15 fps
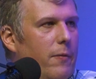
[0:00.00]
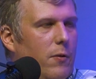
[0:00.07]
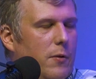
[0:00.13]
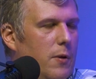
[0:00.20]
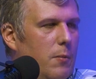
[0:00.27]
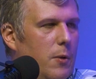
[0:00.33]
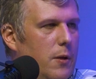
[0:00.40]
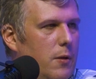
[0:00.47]
for
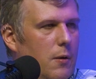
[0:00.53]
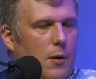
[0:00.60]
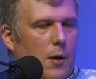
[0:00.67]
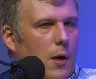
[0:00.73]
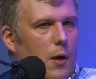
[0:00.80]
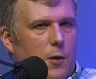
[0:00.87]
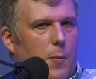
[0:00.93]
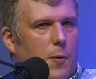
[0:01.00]
some reason.
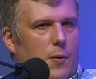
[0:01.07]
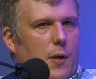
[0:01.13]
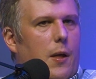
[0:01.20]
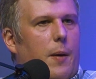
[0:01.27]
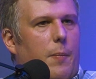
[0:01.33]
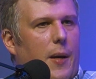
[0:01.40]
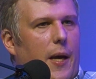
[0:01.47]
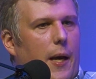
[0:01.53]
Suppose I
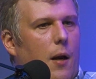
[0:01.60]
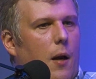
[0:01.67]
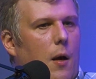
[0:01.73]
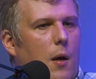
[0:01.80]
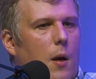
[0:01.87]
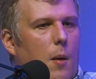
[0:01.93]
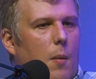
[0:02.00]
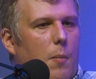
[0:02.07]
like pain.
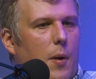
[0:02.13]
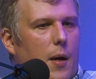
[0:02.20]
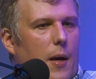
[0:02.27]
Sure.